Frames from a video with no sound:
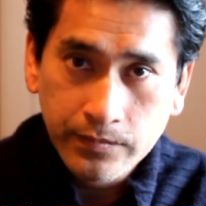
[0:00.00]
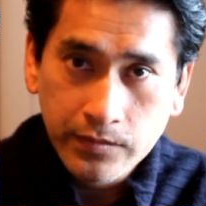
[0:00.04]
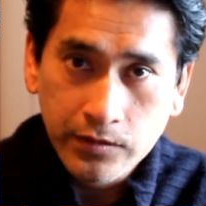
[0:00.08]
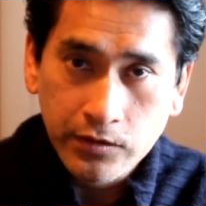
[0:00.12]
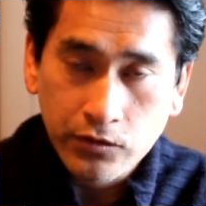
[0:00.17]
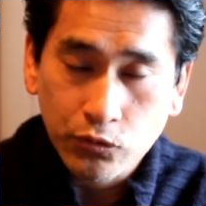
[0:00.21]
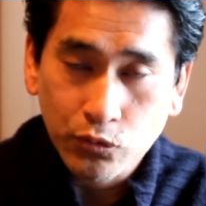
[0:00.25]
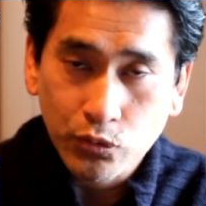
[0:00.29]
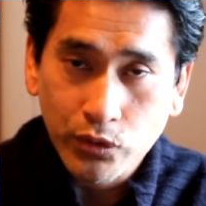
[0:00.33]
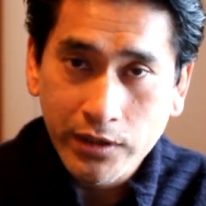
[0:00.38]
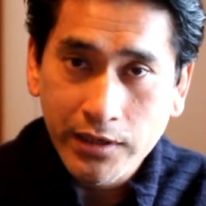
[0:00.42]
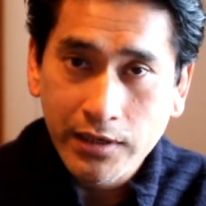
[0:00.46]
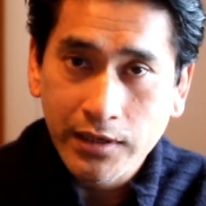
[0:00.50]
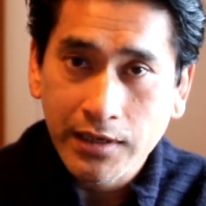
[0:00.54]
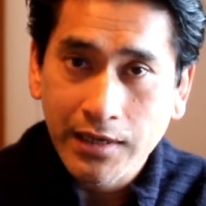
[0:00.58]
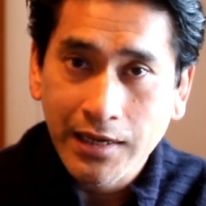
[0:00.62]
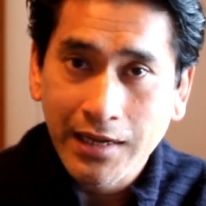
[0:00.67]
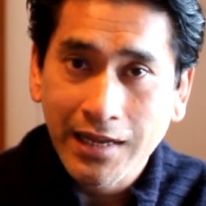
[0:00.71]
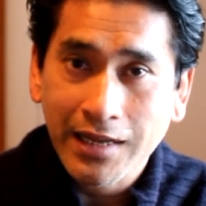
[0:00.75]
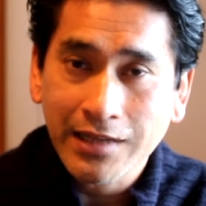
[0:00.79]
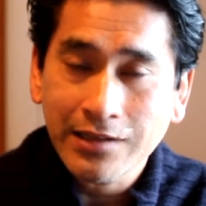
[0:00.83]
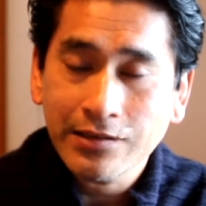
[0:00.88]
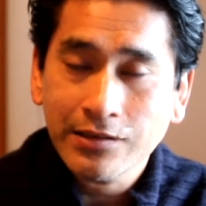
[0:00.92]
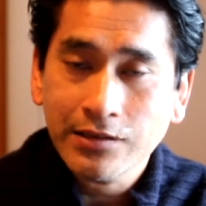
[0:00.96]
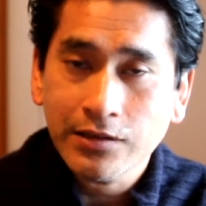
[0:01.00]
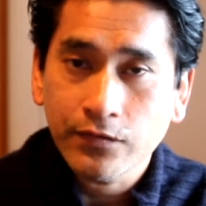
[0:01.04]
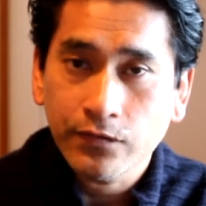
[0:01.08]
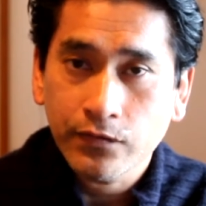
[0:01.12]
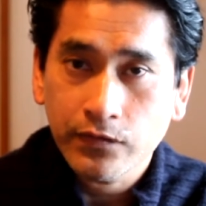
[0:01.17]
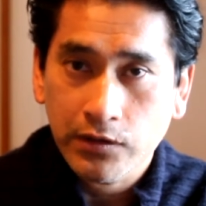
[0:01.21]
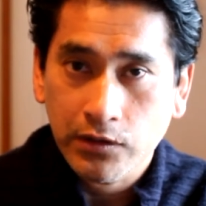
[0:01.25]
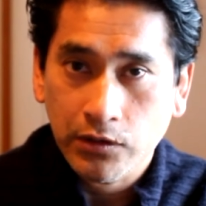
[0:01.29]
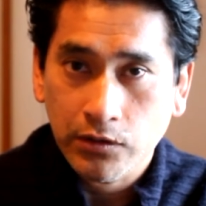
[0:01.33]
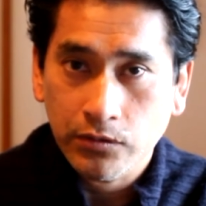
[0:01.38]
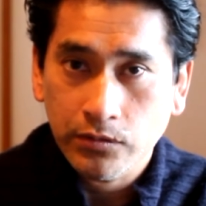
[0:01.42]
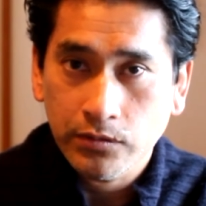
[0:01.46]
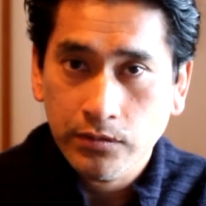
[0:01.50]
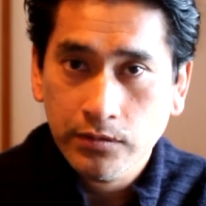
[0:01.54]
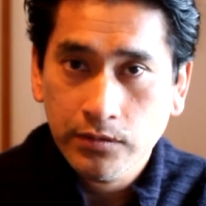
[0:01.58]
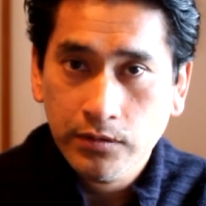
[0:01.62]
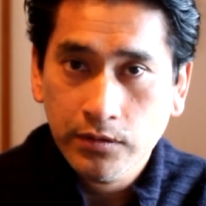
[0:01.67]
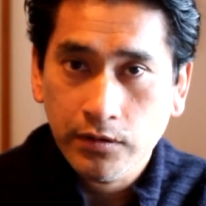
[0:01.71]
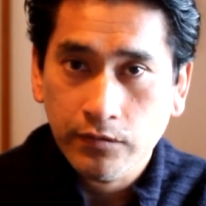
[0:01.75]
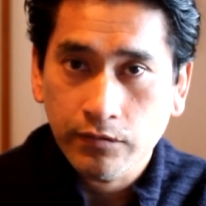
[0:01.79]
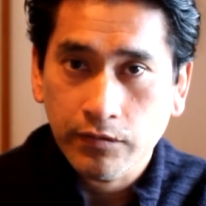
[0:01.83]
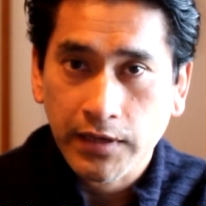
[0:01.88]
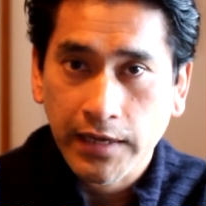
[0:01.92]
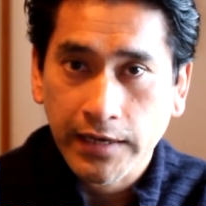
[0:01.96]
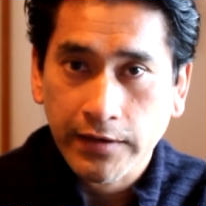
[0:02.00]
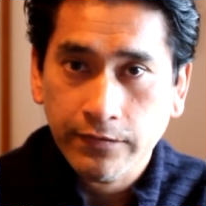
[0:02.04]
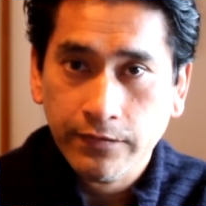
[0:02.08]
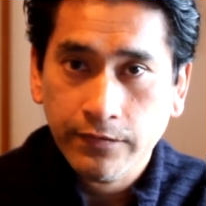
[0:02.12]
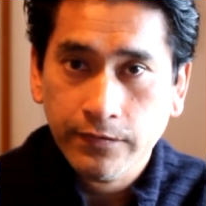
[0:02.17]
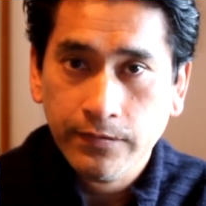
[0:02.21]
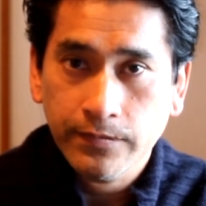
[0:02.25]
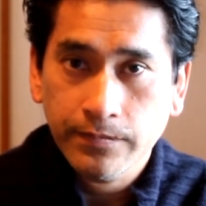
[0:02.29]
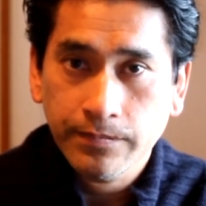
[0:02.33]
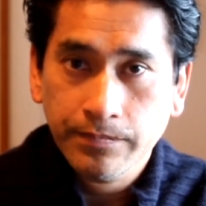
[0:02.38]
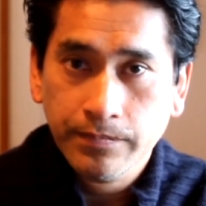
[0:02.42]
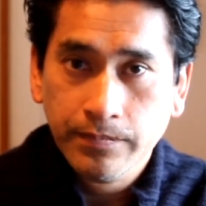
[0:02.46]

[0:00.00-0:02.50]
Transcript: You're working against the flow of life.